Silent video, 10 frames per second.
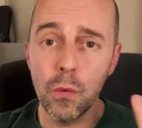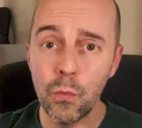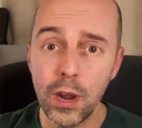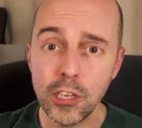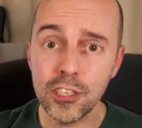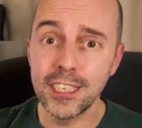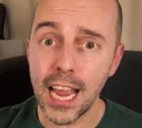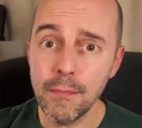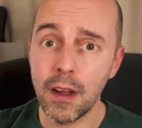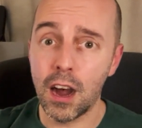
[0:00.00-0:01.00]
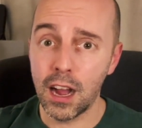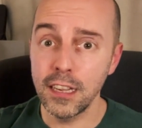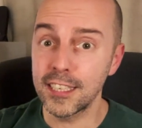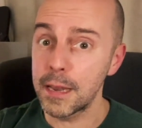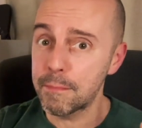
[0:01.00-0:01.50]
which, yep, I
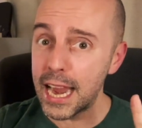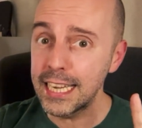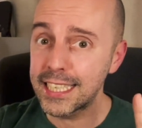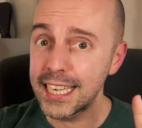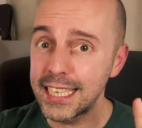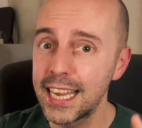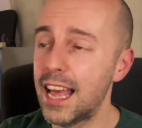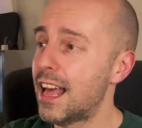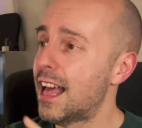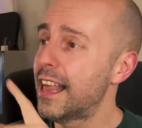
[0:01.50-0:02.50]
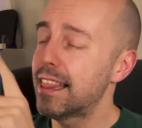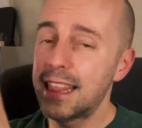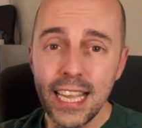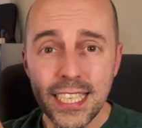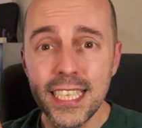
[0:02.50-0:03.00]
said painted.
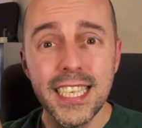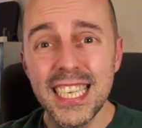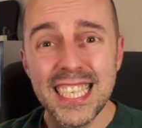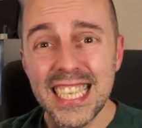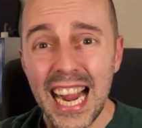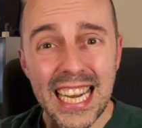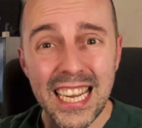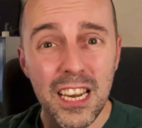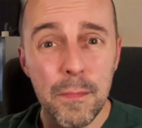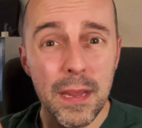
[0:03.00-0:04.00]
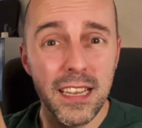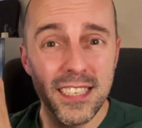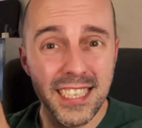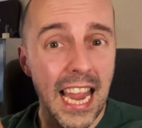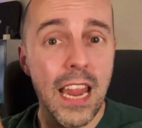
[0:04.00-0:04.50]
This isn't exactly going to be the
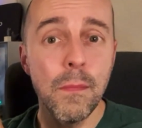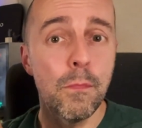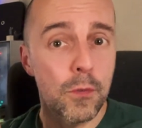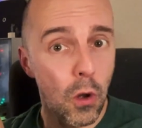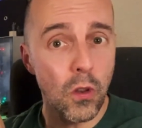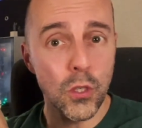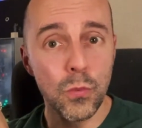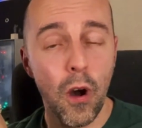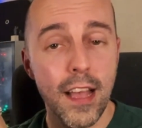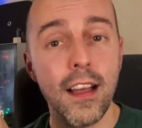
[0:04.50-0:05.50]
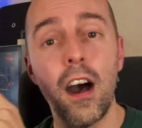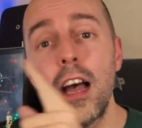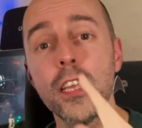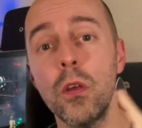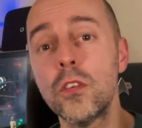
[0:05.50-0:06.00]
same gloss white that I
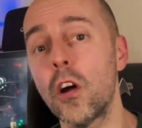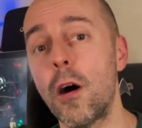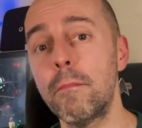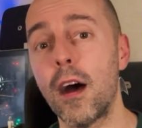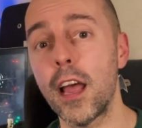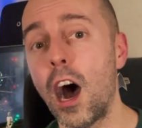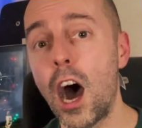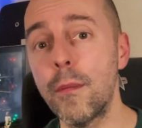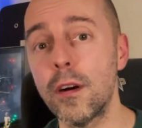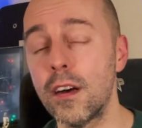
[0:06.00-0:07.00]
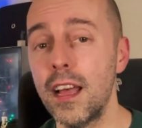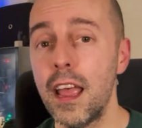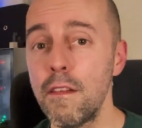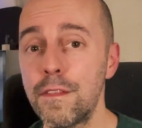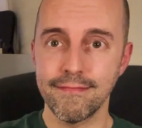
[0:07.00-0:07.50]
used on my armour.
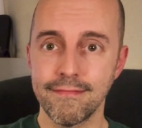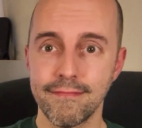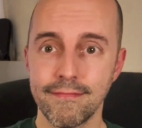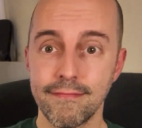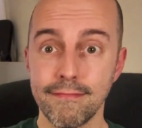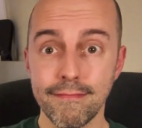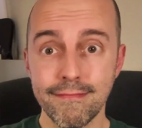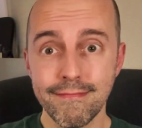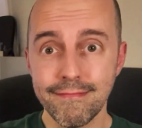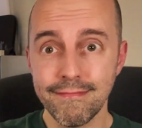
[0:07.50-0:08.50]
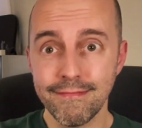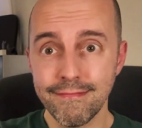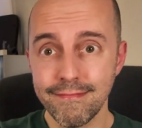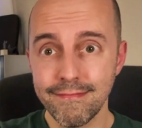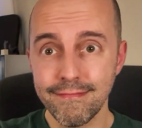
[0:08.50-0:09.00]
In fact, this is the paint I
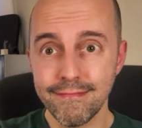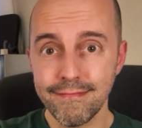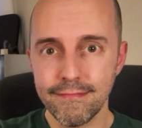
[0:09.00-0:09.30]
used on my